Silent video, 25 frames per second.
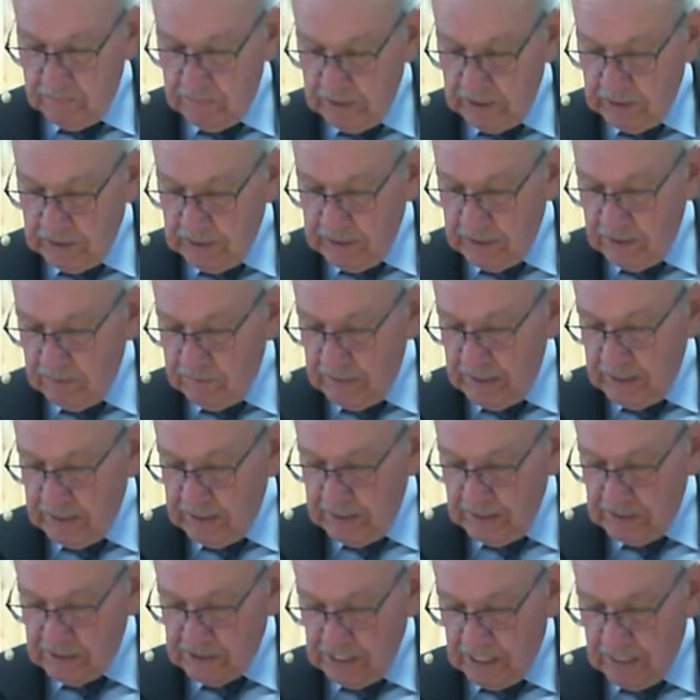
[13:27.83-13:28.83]
But let a man
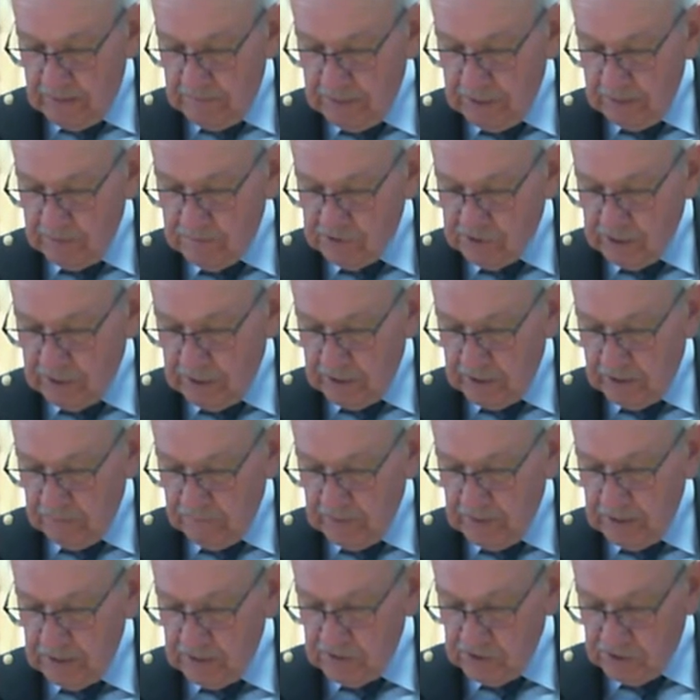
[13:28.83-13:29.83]
examine himself,
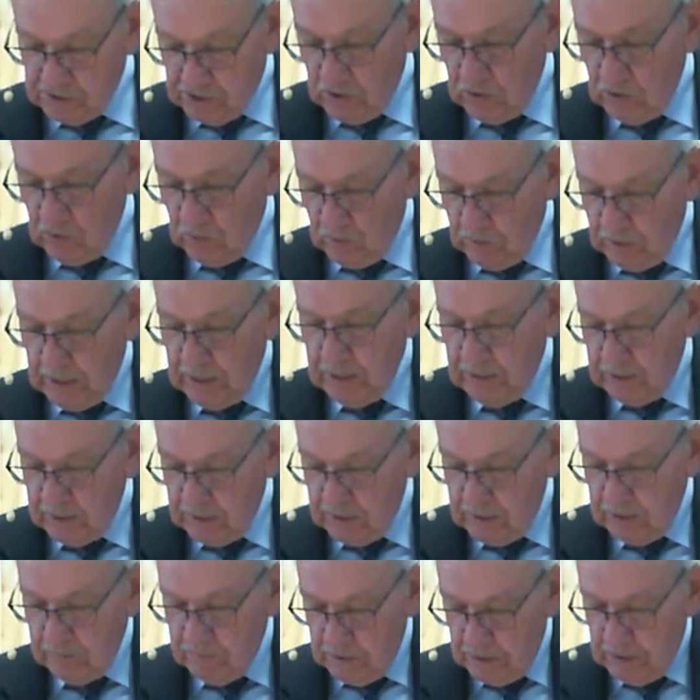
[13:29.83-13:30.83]
and so let
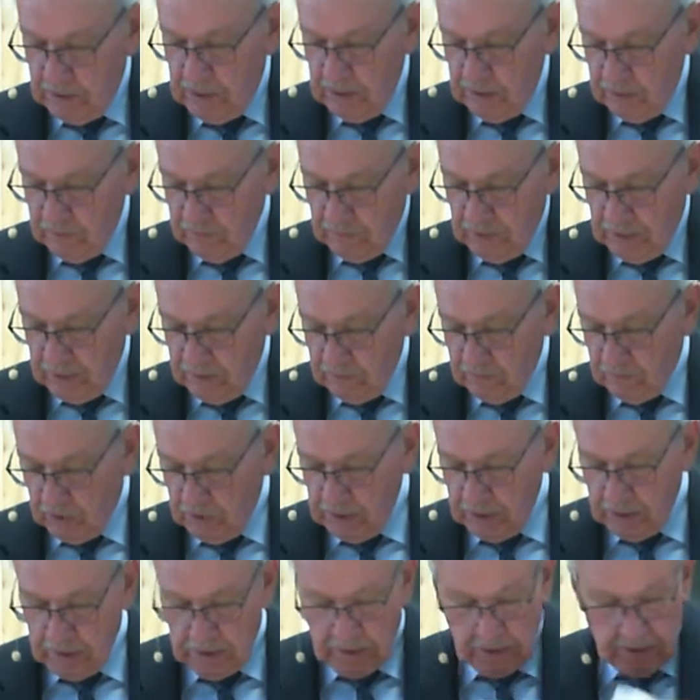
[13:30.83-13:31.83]
him eat of that
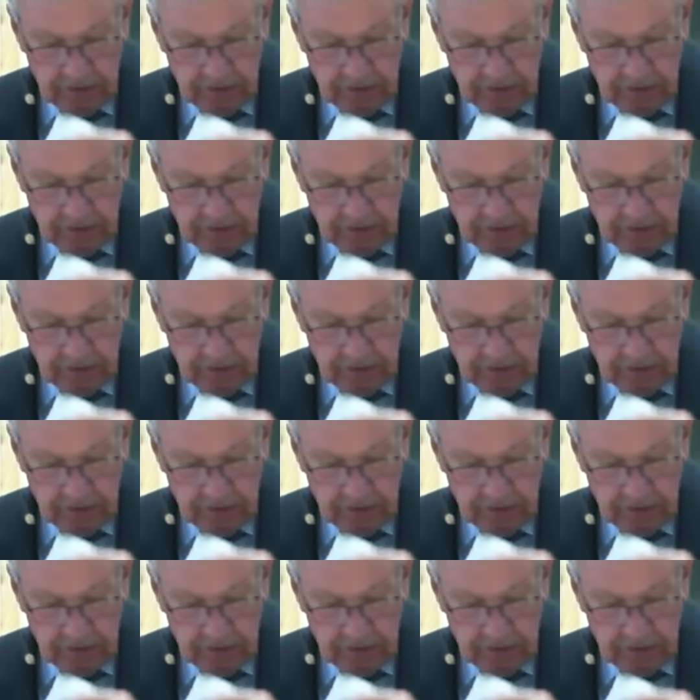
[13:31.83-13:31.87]
bread